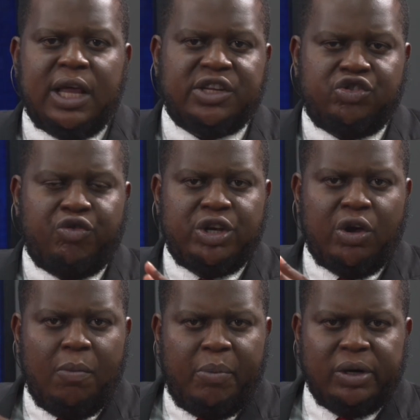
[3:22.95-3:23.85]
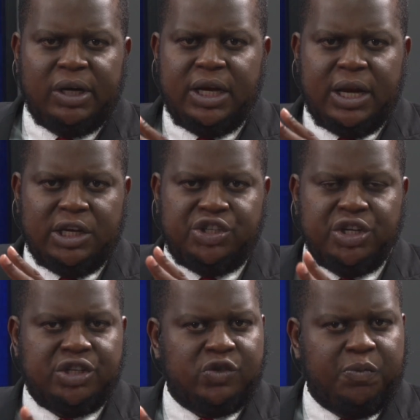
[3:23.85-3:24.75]
that's during the unbundling and
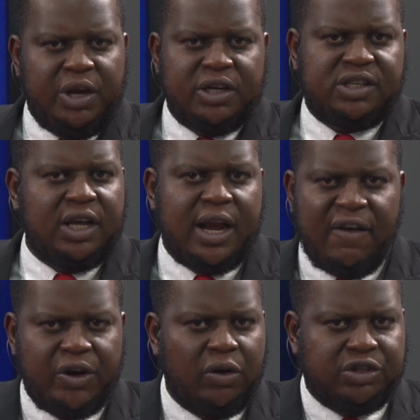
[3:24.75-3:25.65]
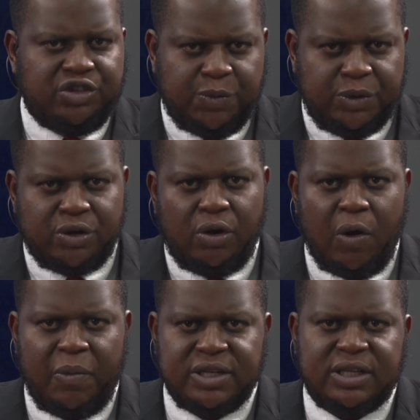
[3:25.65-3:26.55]
changing to PHN and having all the distribution
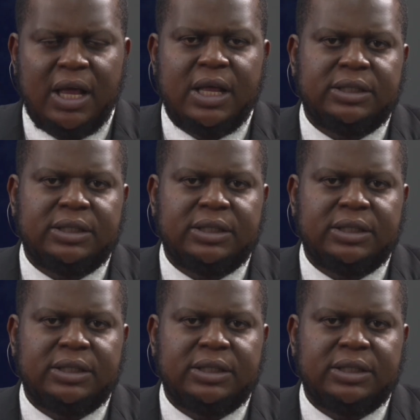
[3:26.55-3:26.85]
companies,